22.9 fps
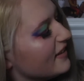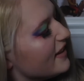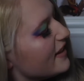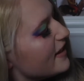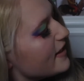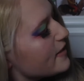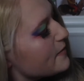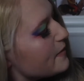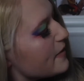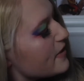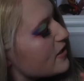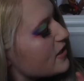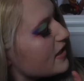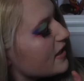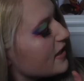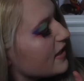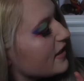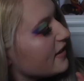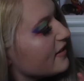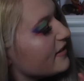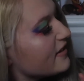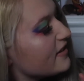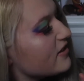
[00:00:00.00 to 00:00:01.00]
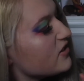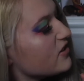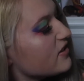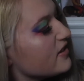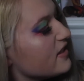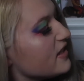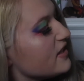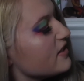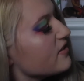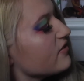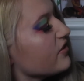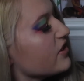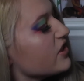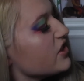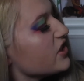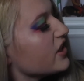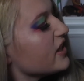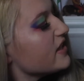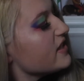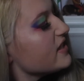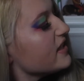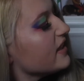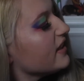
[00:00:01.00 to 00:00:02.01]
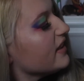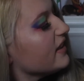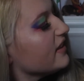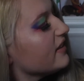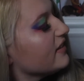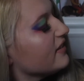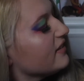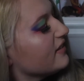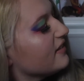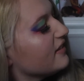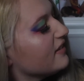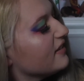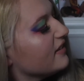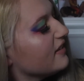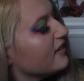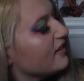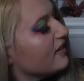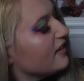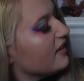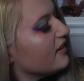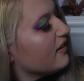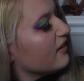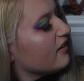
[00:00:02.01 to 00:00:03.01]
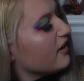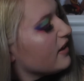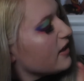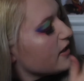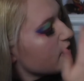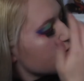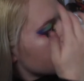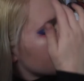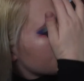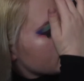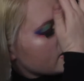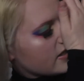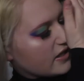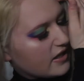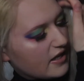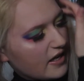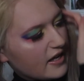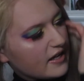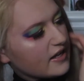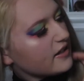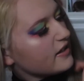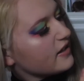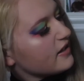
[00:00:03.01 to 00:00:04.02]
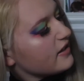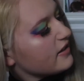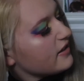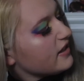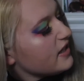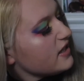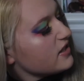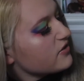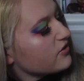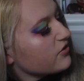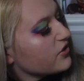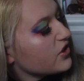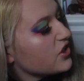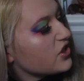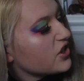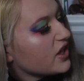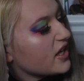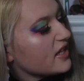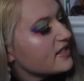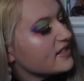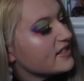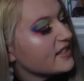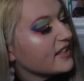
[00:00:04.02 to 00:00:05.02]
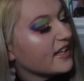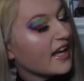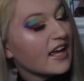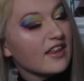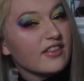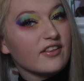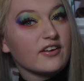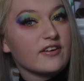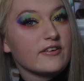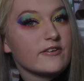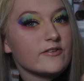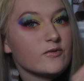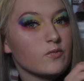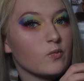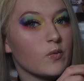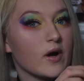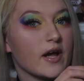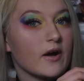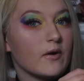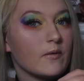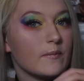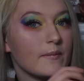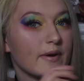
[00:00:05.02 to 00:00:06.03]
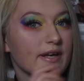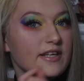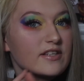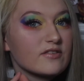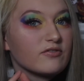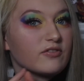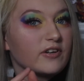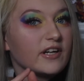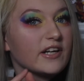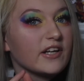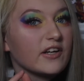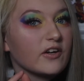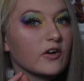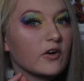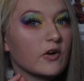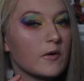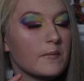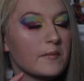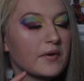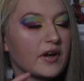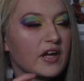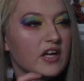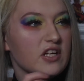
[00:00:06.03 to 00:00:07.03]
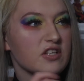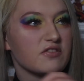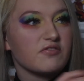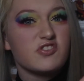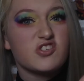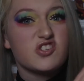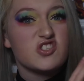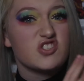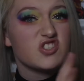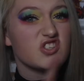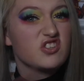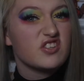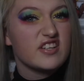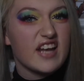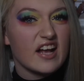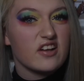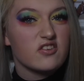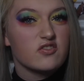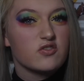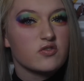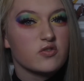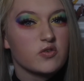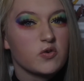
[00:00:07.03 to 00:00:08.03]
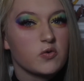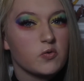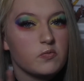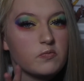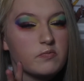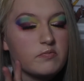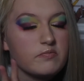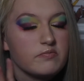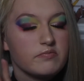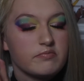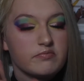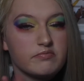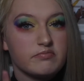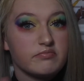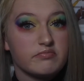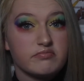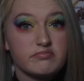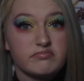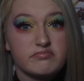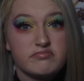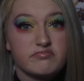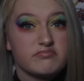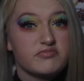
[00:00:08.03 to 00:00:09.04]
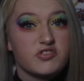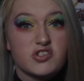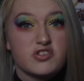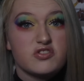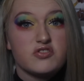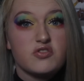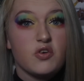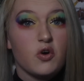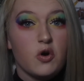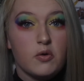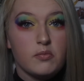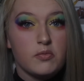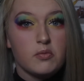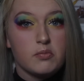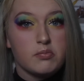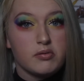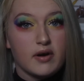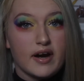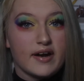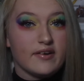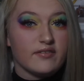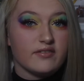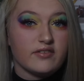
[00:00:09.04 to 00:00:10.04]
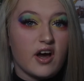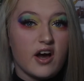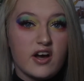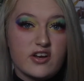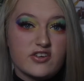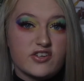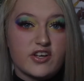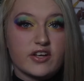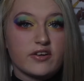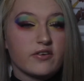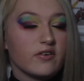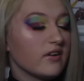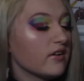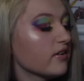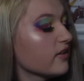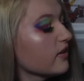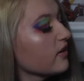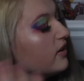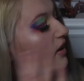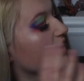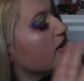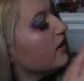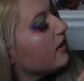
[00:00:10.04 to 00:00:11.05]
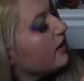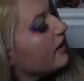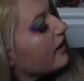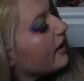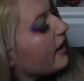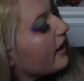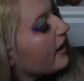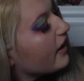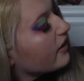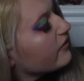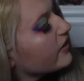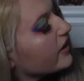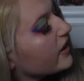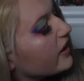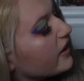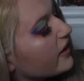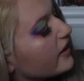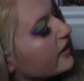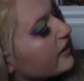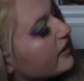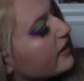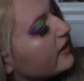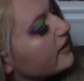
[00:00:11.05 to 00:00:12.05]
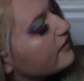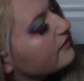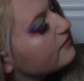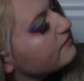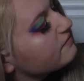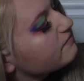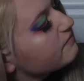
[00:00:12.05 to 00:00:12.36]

Especially these three shades here. And these three shades together as well makes a really good combination for just a natural, just normal brown eyeshadow look. And I really like it.